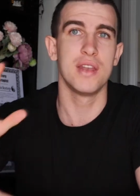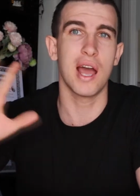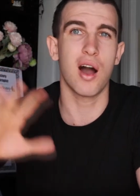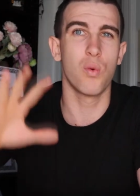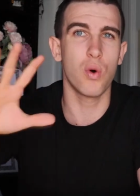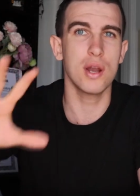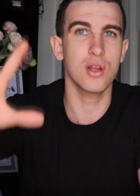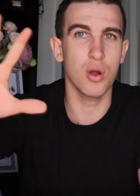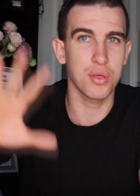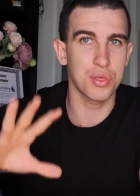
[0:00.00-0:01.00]
Now I wanna
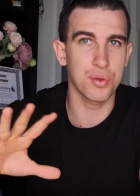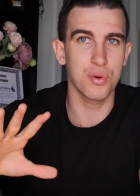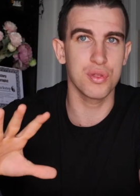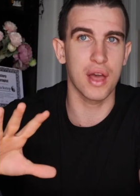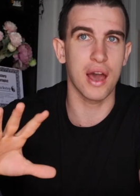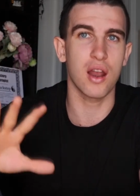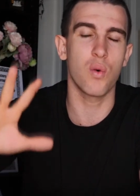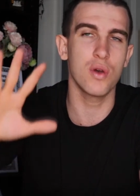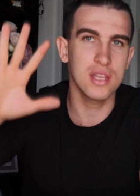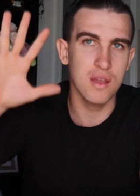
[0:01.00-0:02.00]
go through that. I
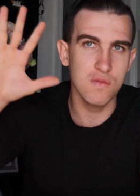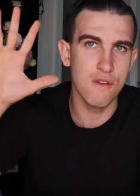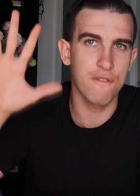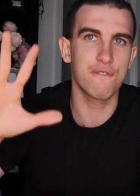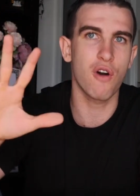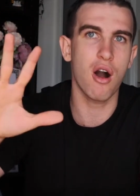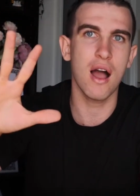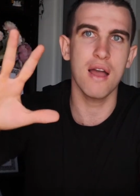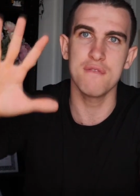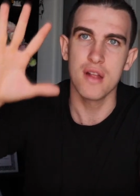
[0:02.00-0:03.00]
wanna give you
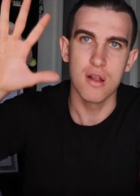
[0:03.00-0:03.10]
five